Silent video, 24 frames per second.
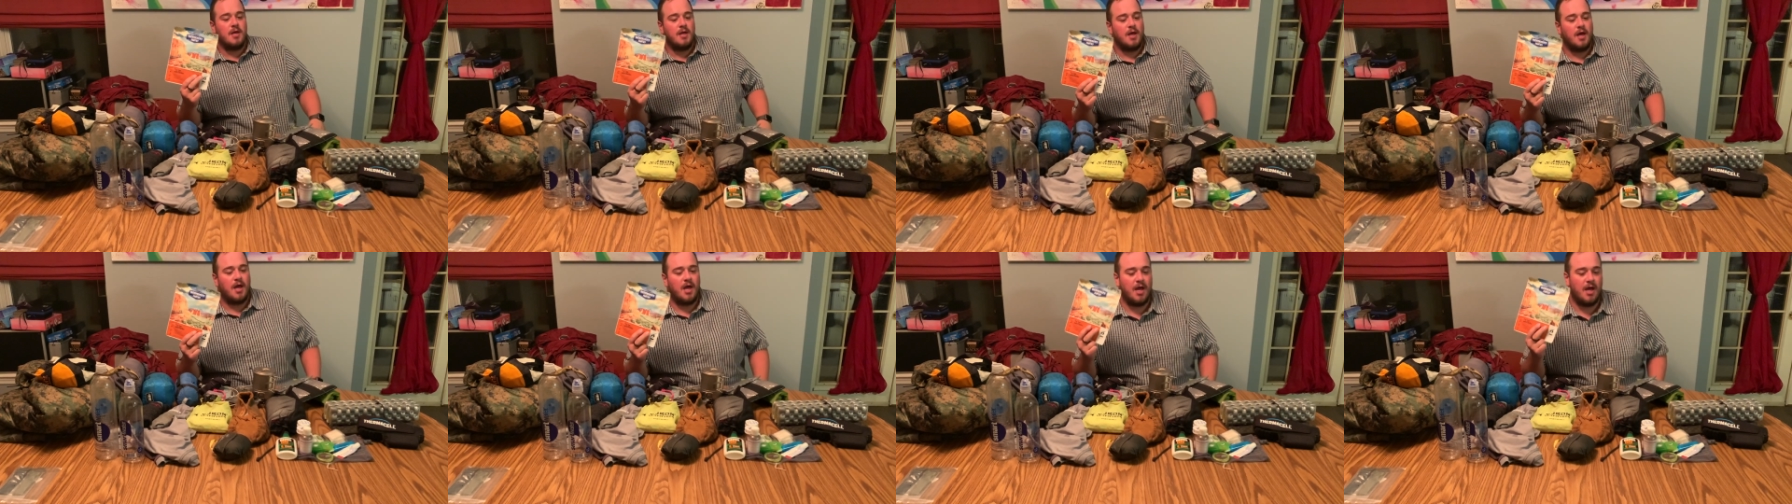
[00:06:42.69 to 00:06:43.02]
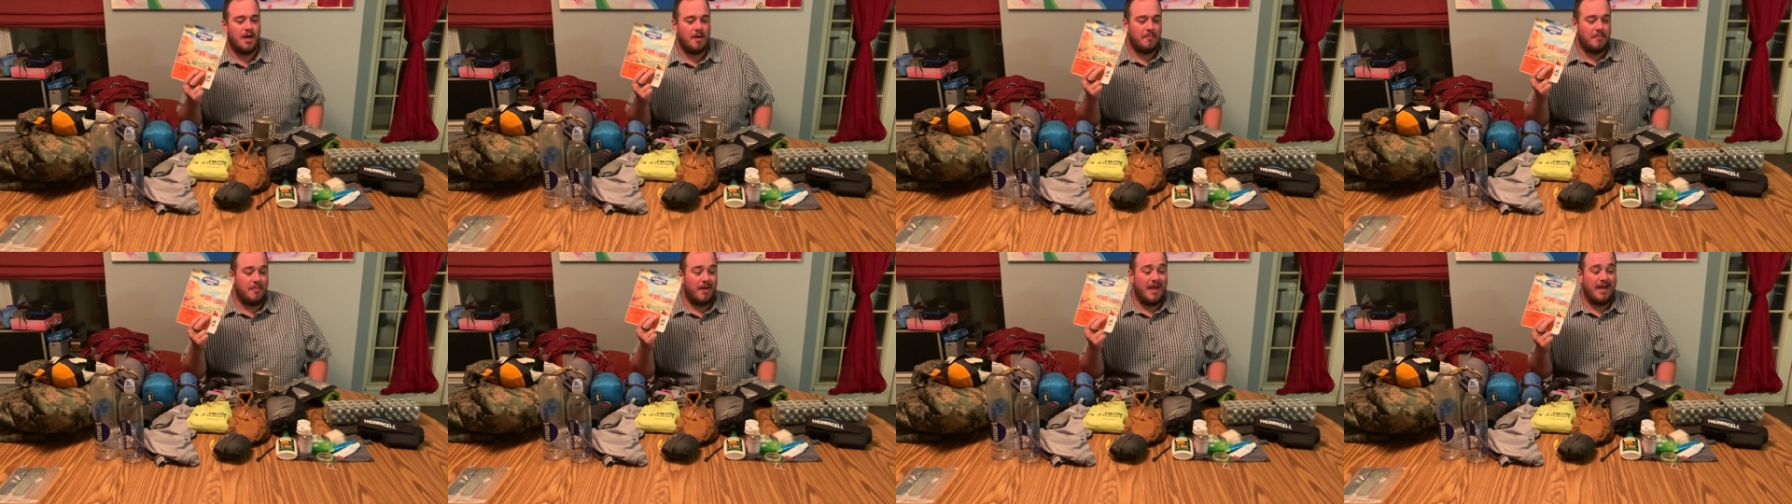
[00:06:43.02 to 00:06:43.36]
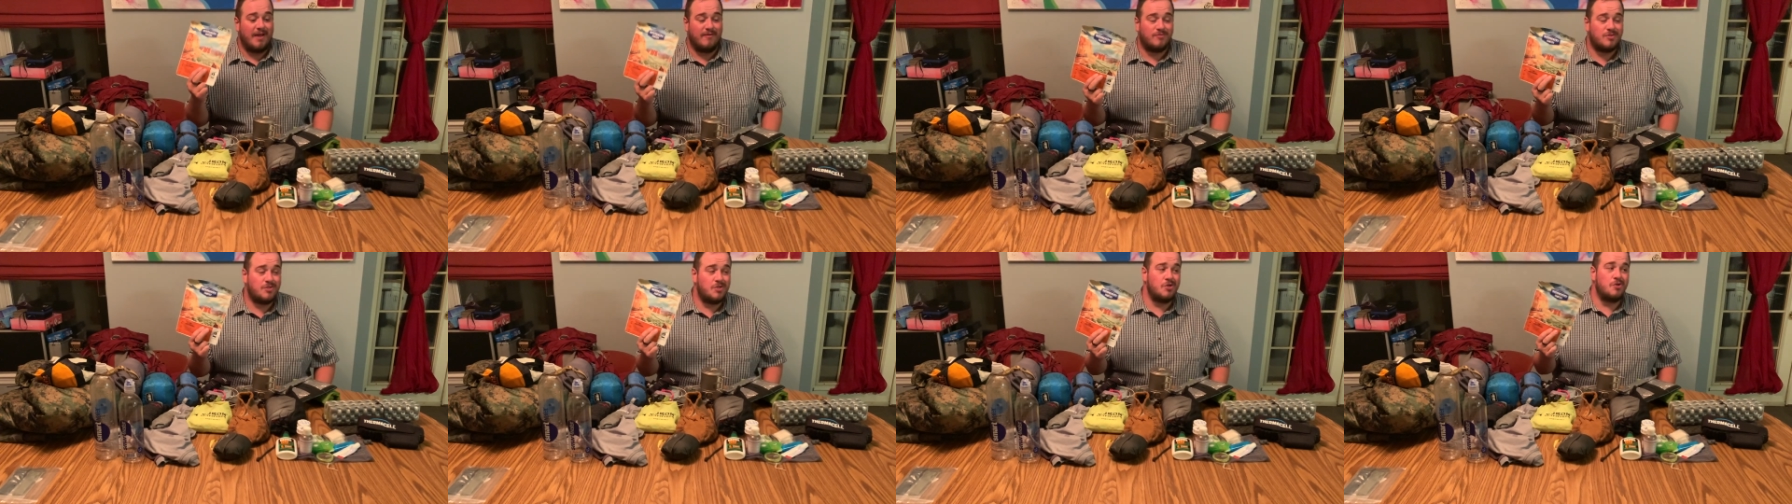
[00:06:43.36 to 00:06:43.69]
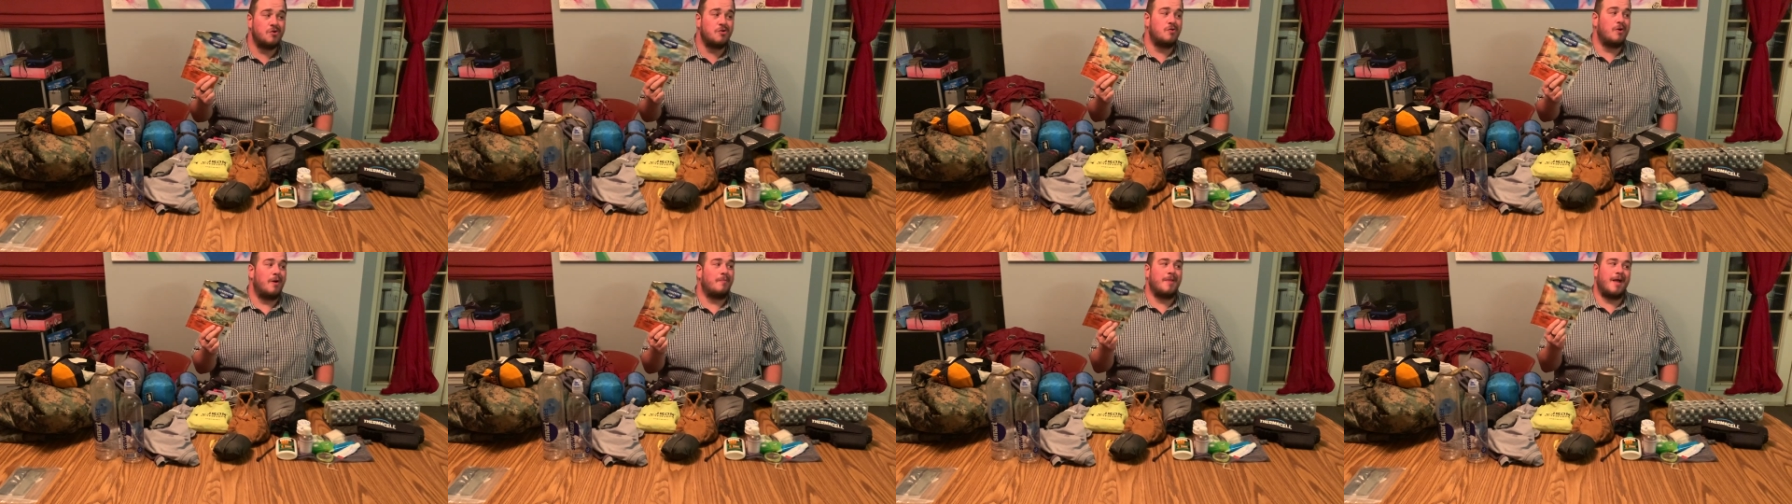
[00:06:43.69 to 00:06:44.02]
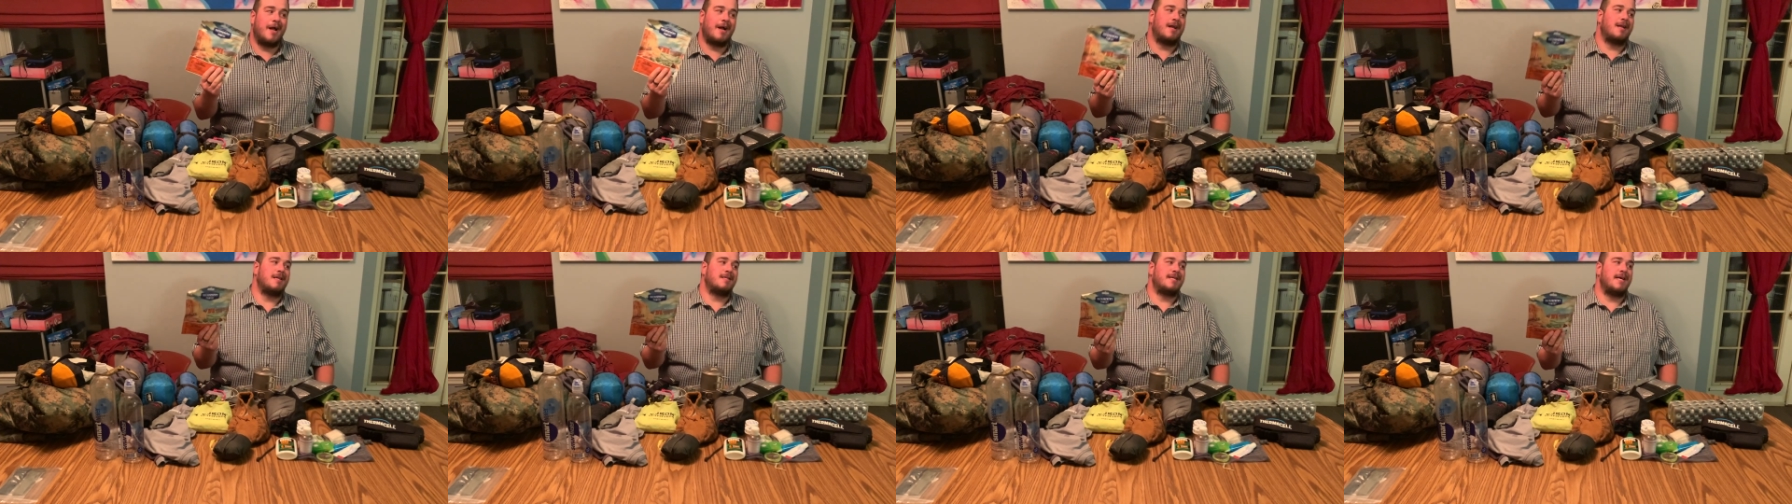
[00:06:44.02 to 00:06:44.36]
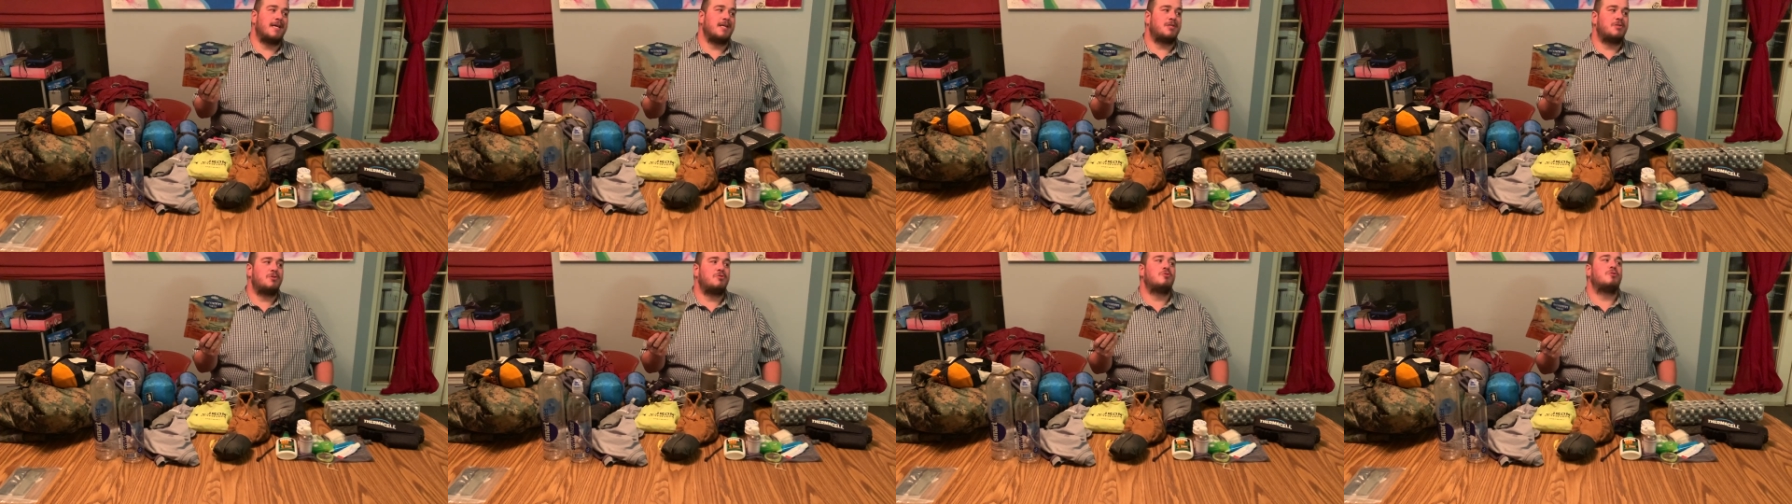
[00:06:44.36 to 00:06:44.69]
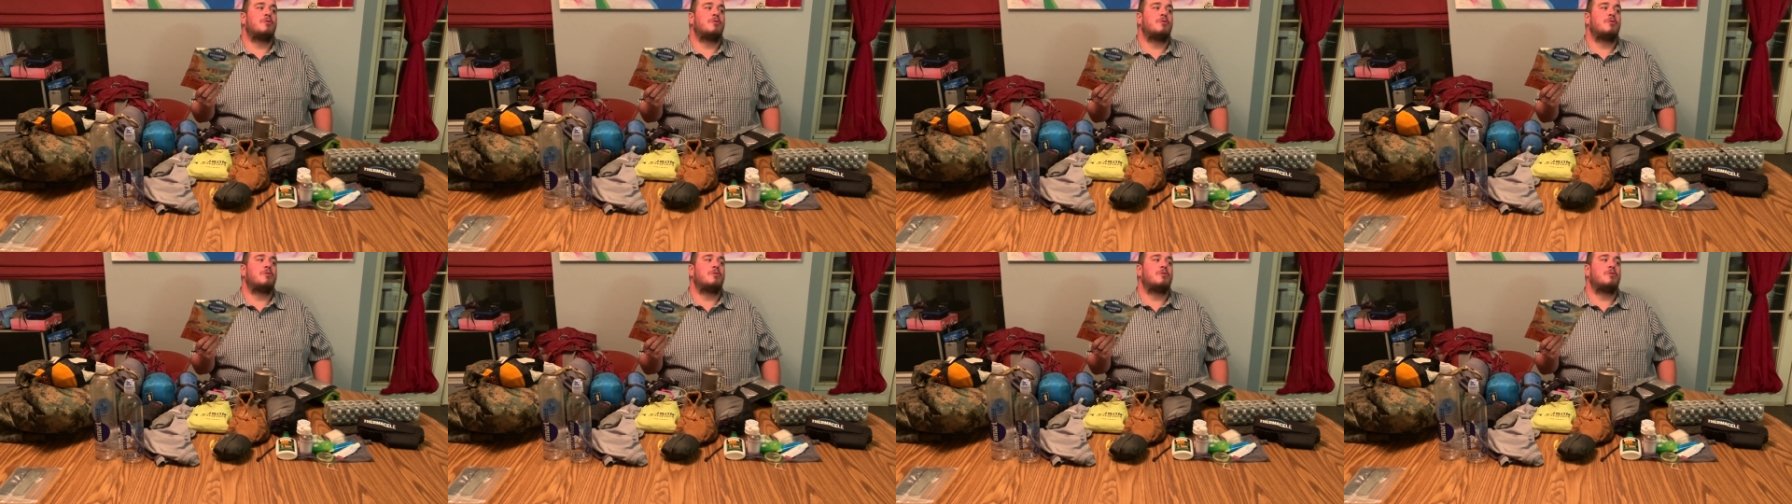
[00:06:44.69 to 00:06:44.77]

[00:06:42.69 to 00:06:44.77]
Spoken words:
I have 2. I'm not going to take 2.